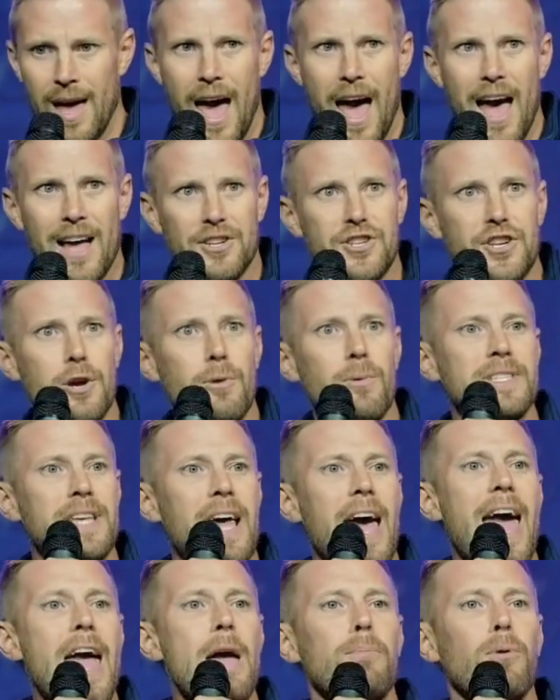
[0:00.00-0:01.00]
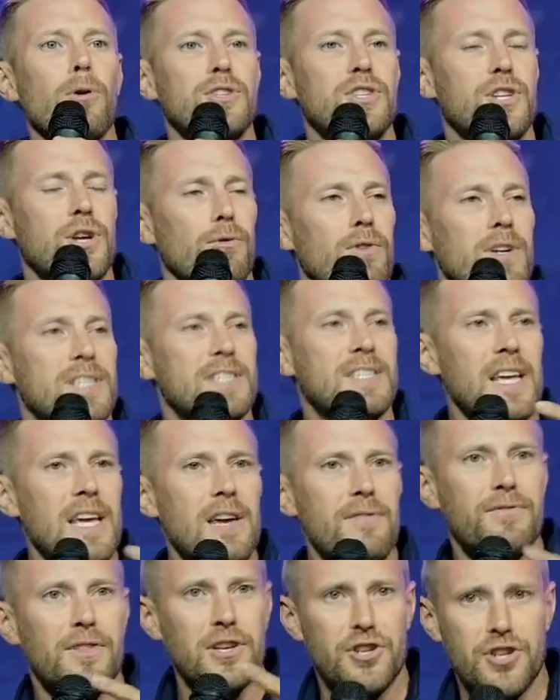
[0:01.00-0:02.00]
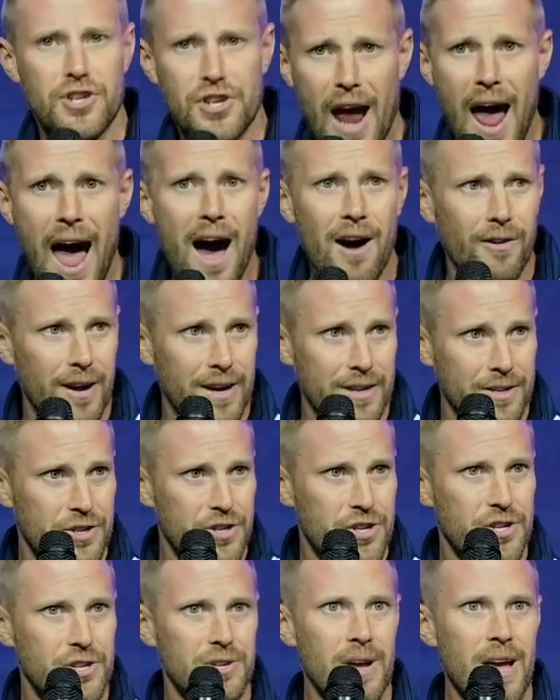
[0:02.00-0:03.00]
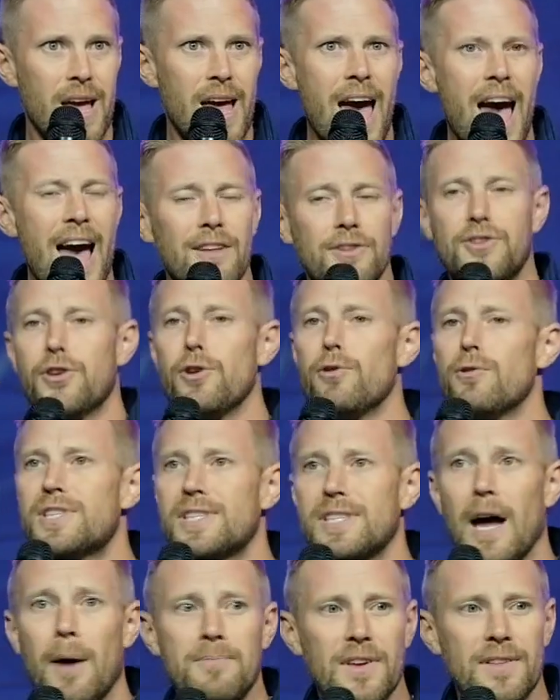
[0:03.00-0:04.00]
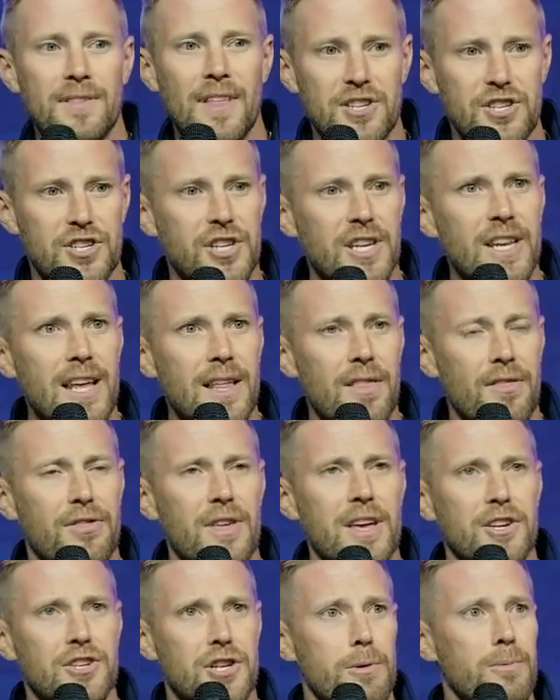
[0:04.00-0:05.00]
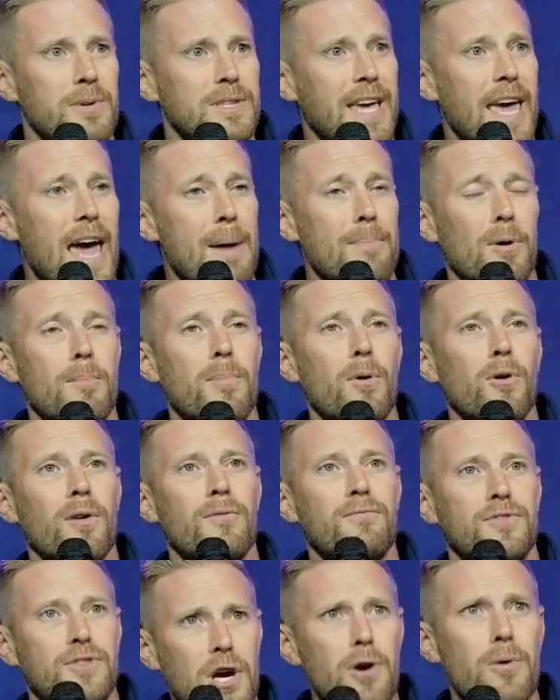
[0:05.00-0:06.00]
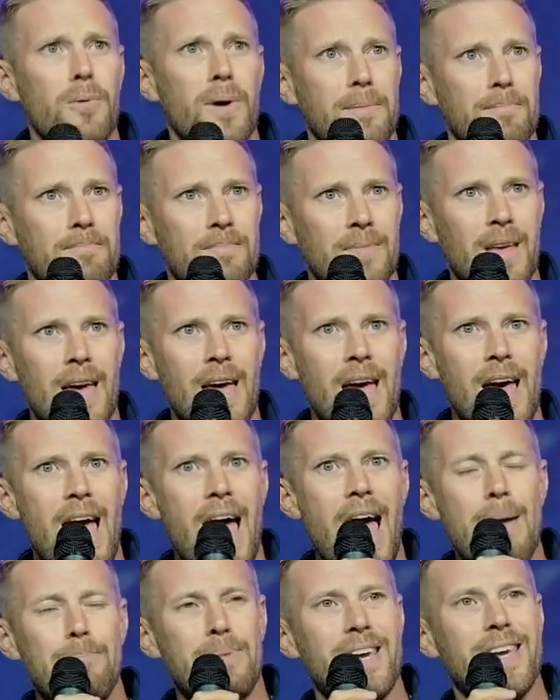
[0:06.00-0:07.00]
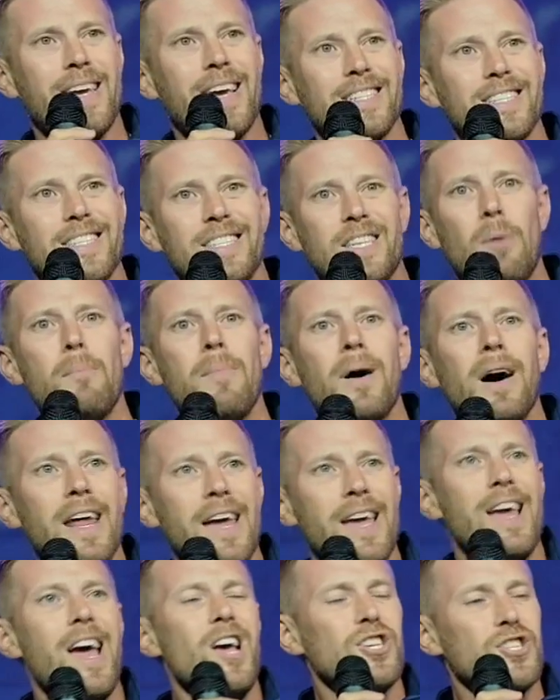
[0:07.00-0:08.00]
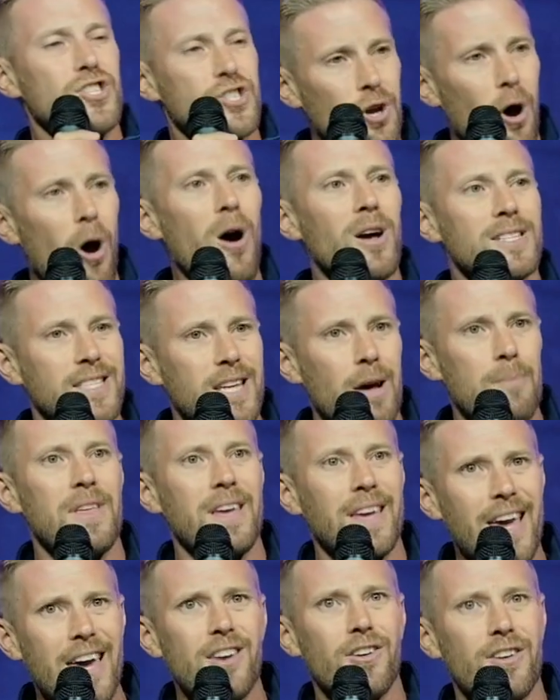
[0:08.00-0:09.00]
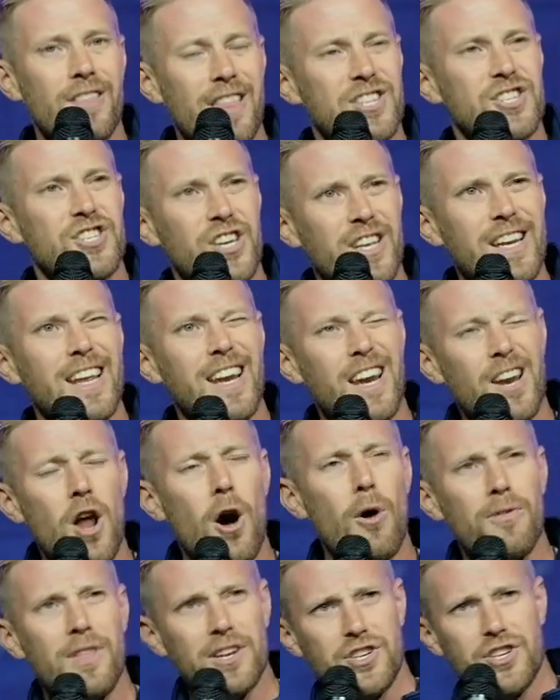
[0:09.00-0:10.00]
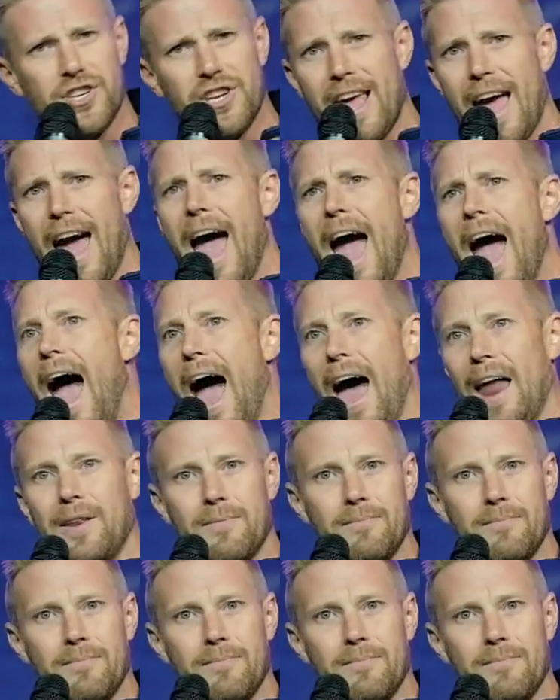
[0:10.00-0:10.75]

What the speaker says: And she was able to receive the challenge and do something that she didn't think she was capable of doing, because somebody saw something in her that she didn't know that she had.